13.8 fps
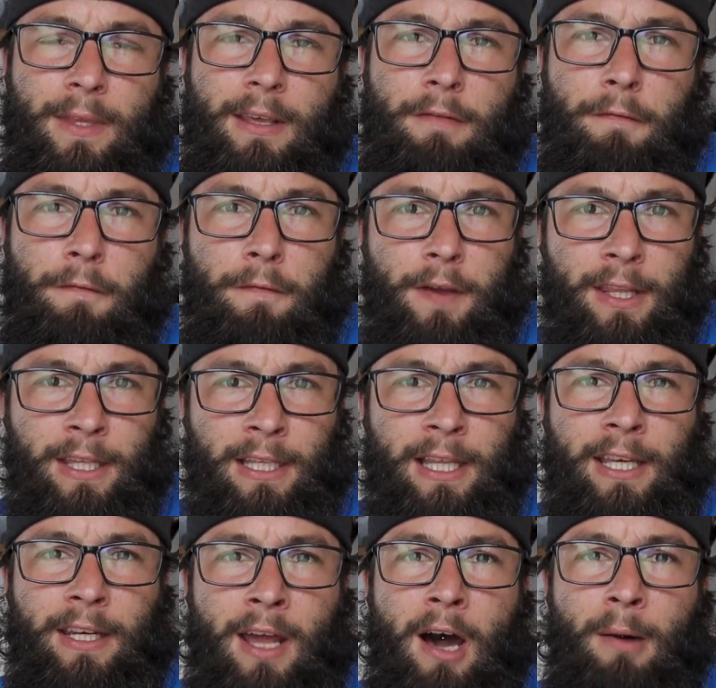feeling
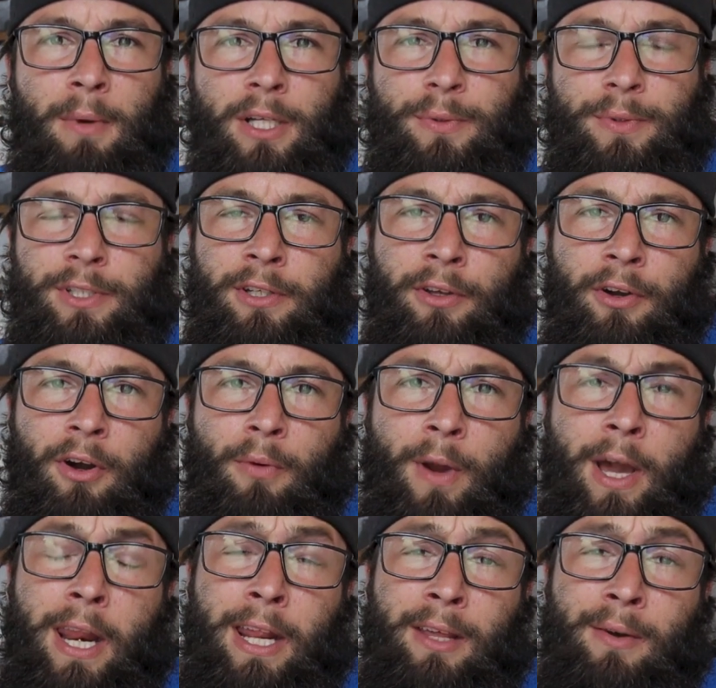like not much was gonna go
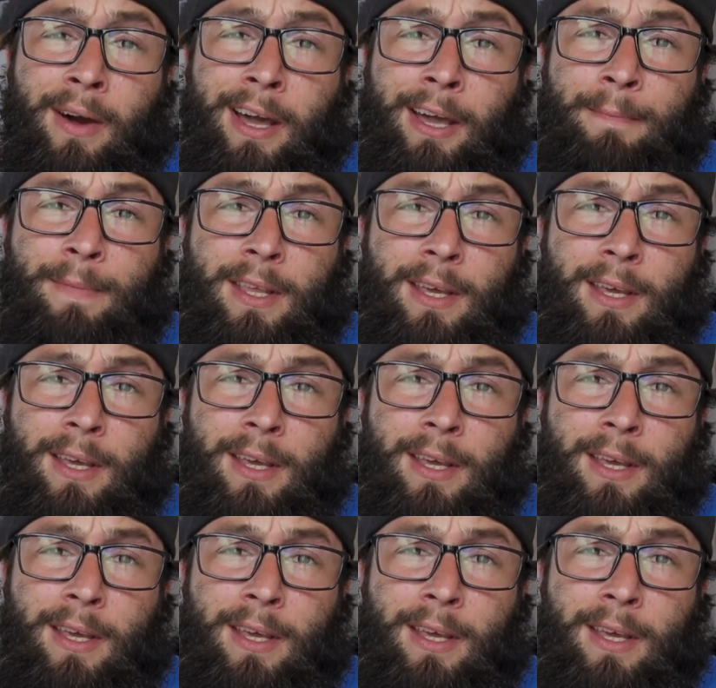right anyway,